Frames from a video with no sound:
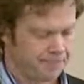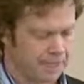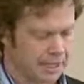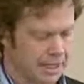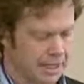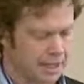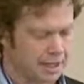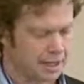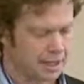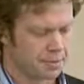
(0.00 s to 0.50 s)

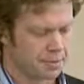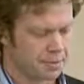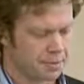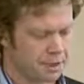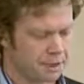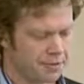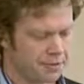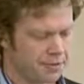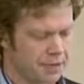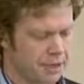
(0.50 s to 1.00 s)
Um,
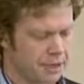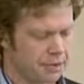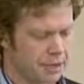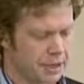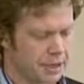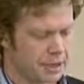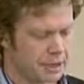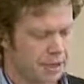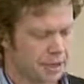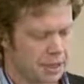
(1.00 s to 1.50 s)
in the
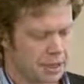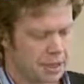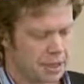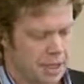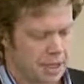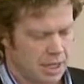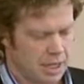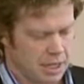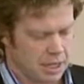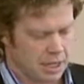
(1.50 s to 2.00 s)
following
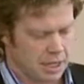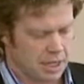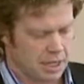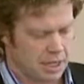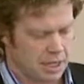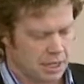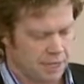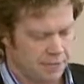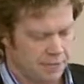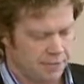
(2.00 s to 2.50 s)

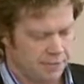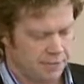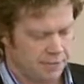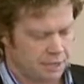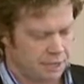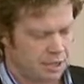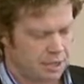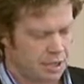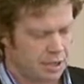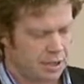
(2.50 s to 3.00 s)
uh,
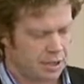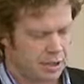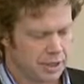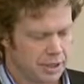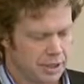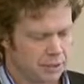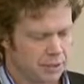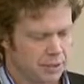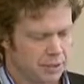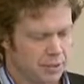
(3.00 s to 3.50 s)
year
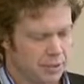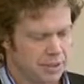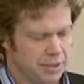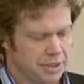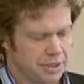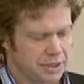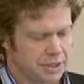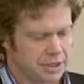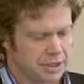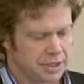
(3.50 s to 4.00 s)
we, we went
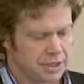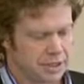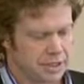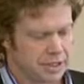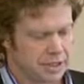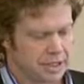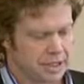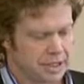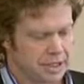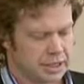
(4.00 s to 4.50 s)
out and did
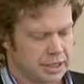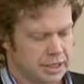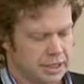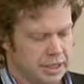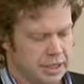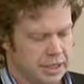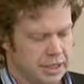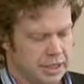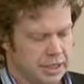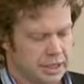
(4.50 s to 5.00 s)

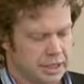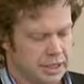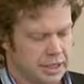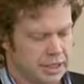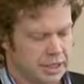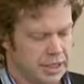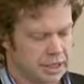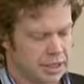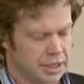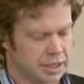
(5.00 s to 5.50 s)
Aleknagik,
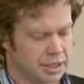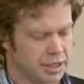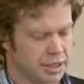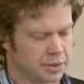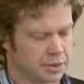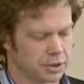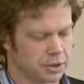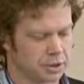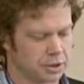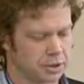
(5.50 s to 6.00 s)

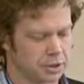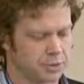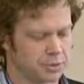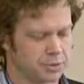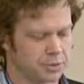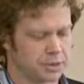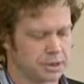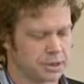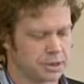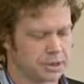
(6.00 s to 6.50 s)
um, Clarks
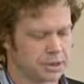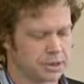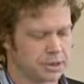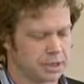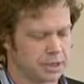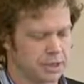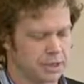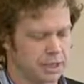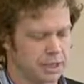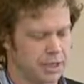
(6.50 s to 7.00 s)
Point,
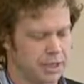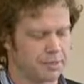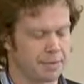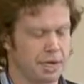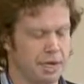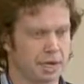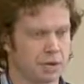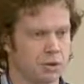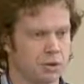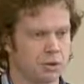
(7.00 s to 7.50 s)
and
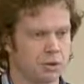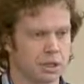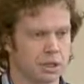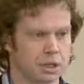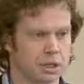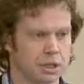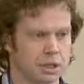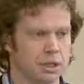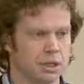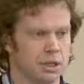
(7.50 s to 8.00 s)

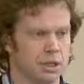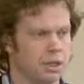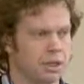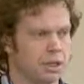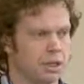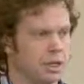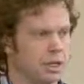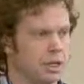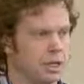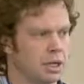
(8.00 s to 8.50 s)
Manokotak,
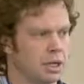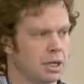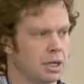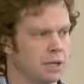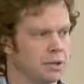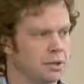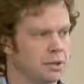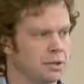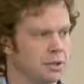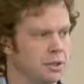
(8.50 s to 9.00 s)
uh,
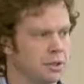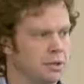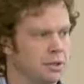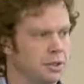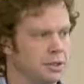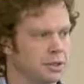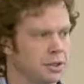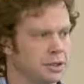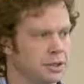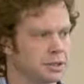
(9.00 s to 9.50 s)
those
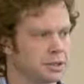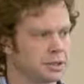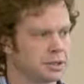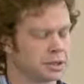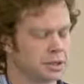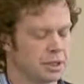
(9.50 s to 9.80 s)
communities.